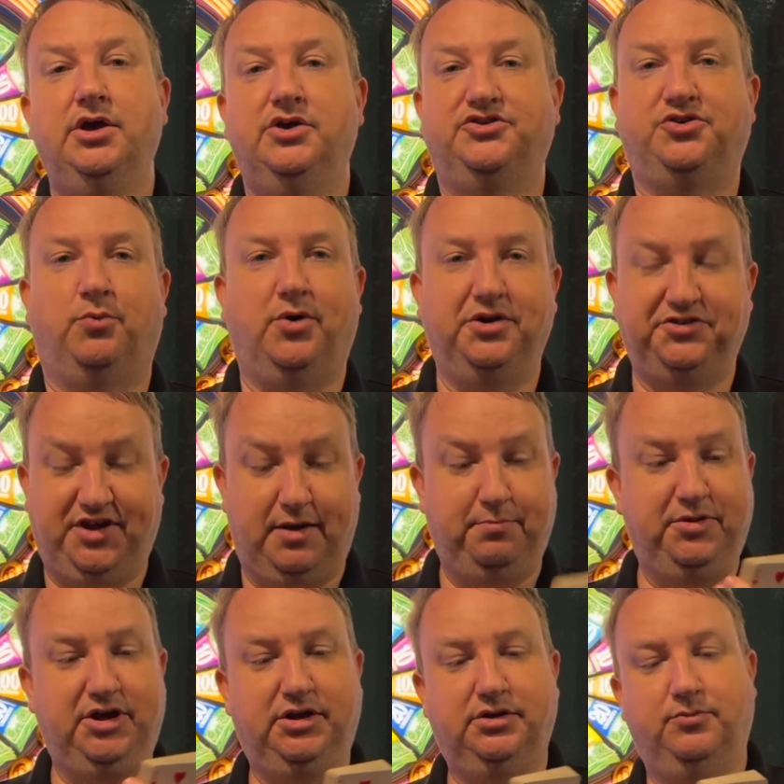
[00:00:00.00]
So what does that
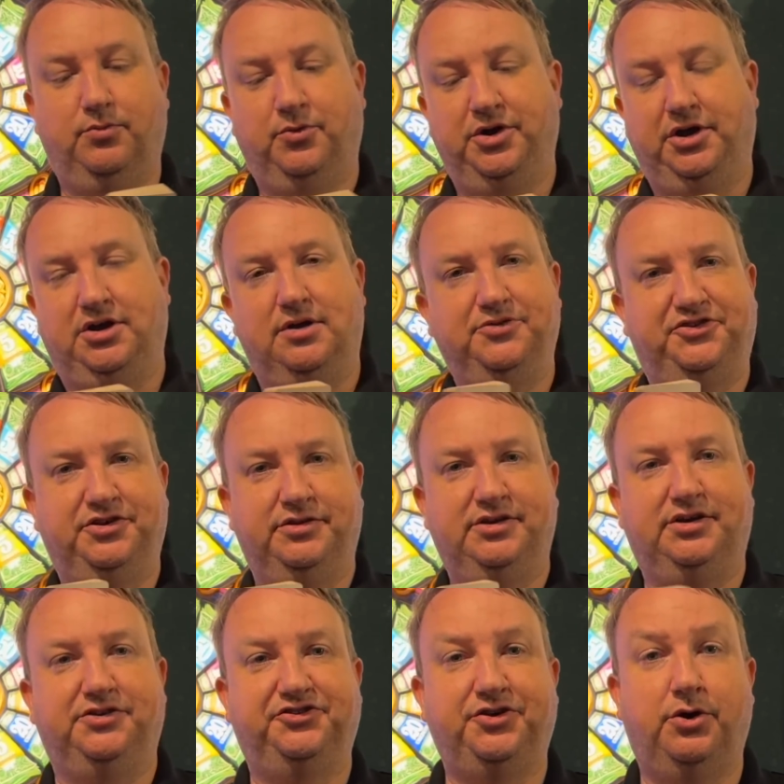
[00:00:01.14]
mean when it comes to
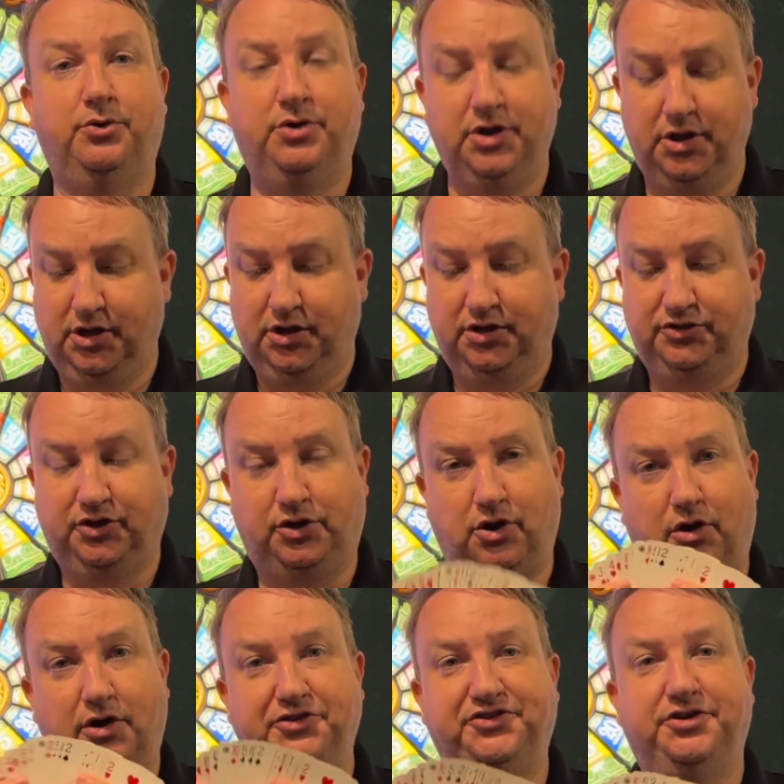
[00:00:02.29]
this? So the
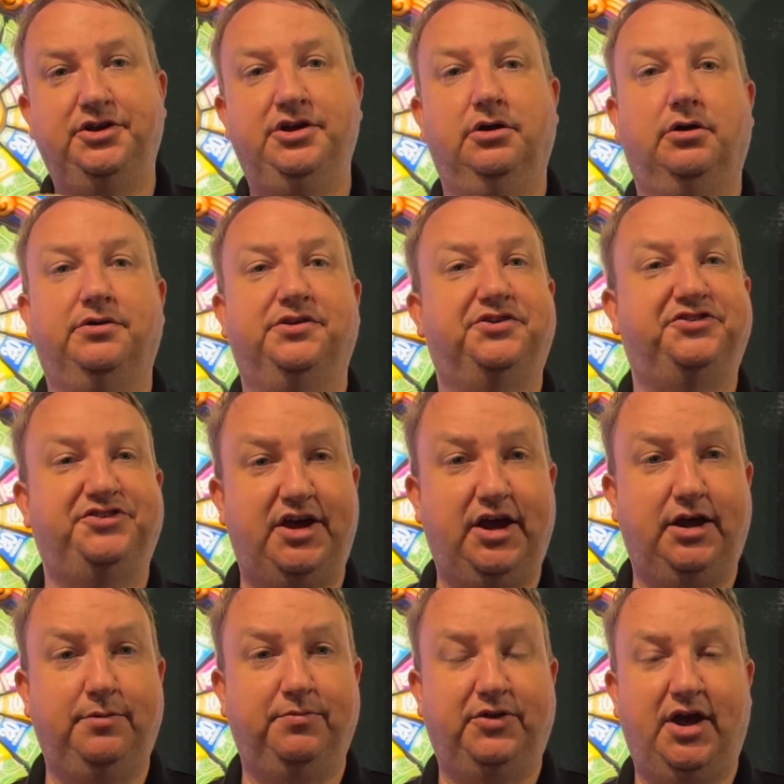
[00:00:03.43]
cards in here are the same.